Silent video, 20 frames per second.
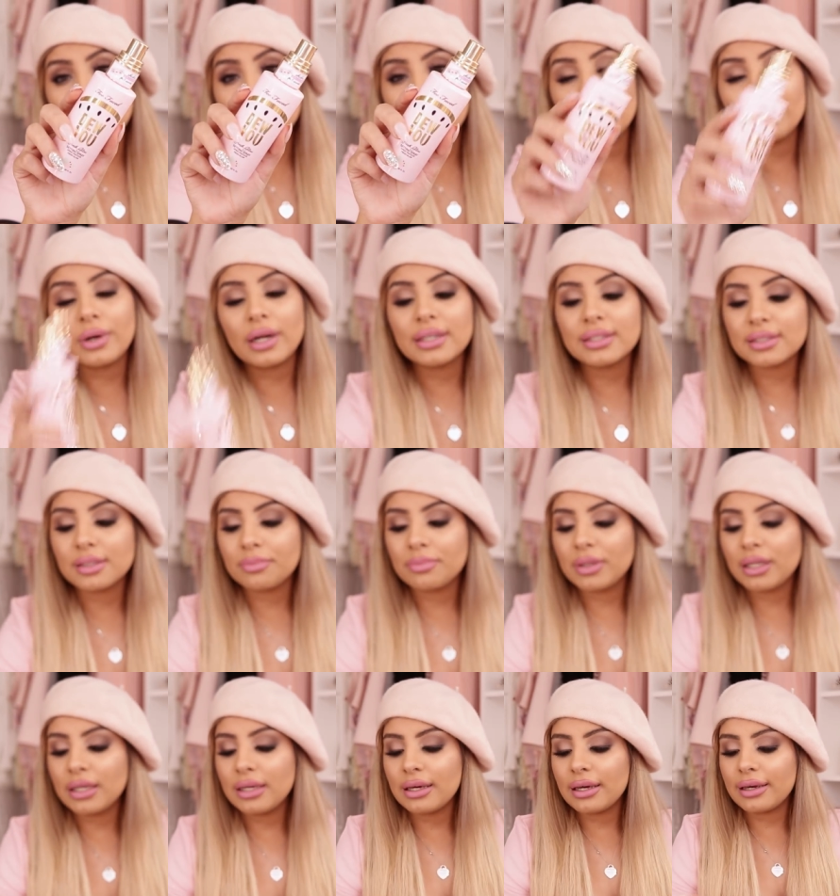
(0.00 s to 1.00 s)
Glow
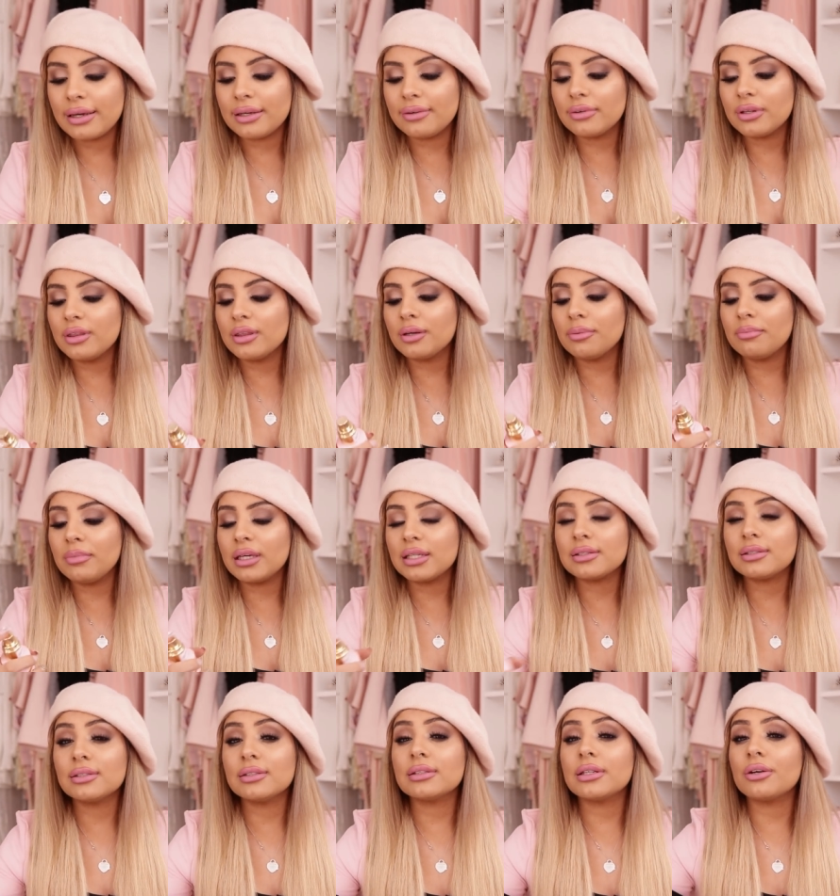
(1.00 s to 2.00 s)
Recipe. Even the
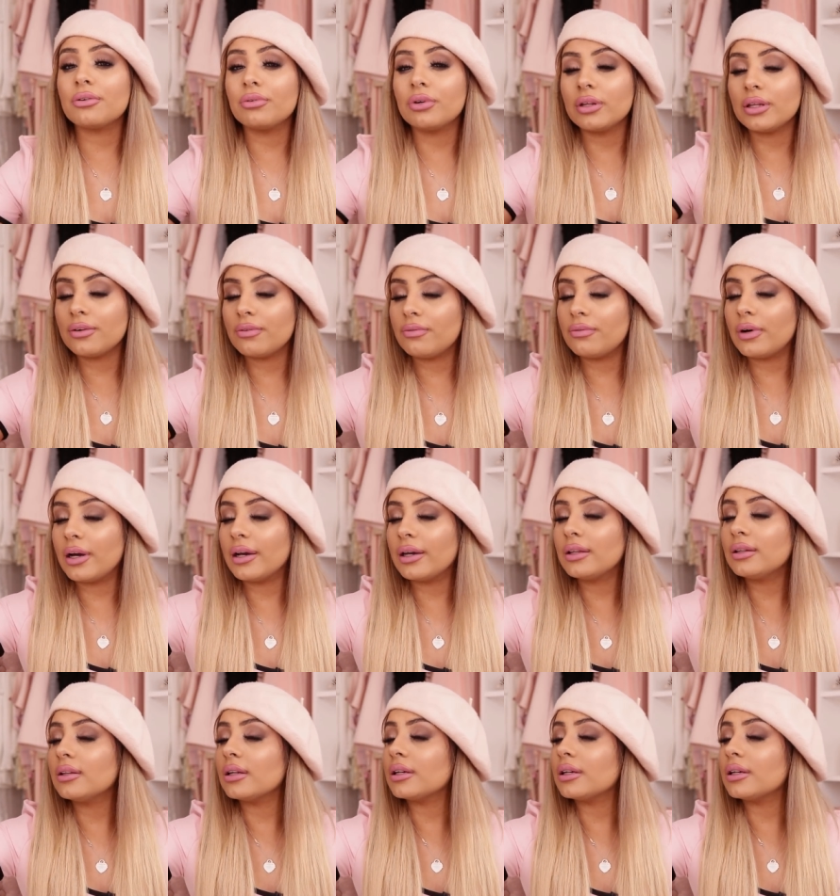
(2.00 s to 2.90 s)
mist is like really fine.